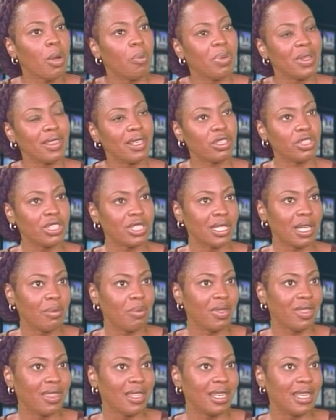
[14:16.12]
but there's
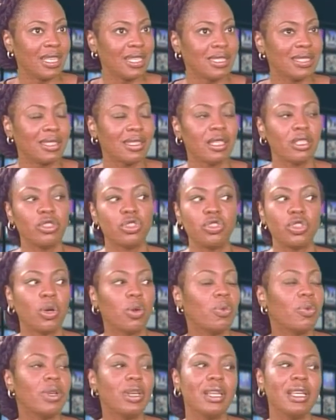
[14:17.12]
some things that
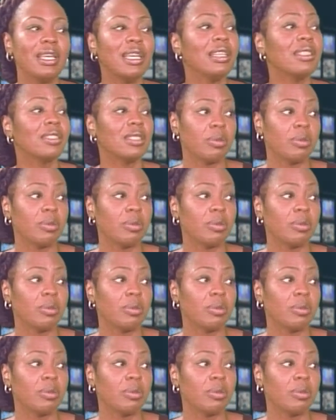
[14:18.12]
don't need